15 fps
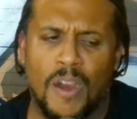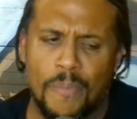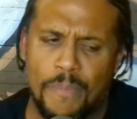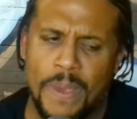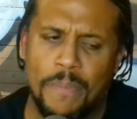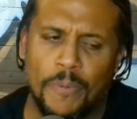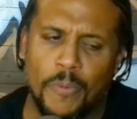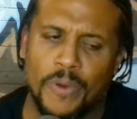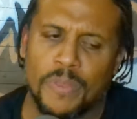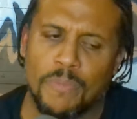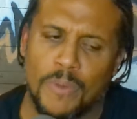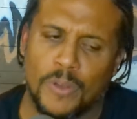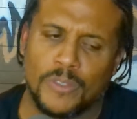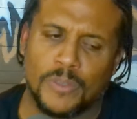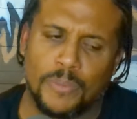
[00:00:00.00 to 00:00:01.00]
Are people
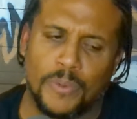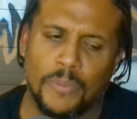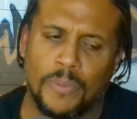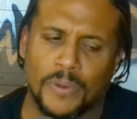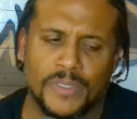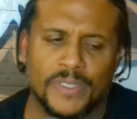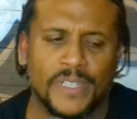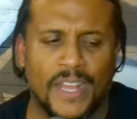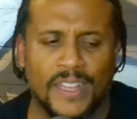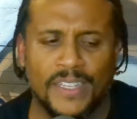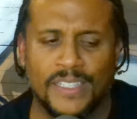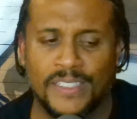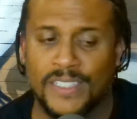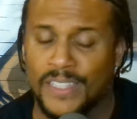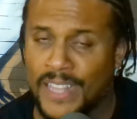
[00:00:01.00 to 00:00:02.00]
with multiple
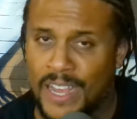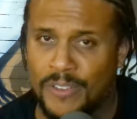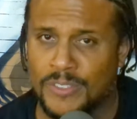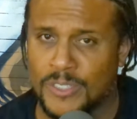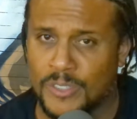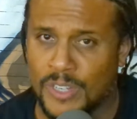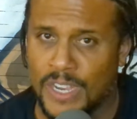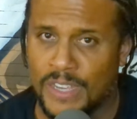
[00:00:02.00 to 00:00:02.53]
personalities allowed to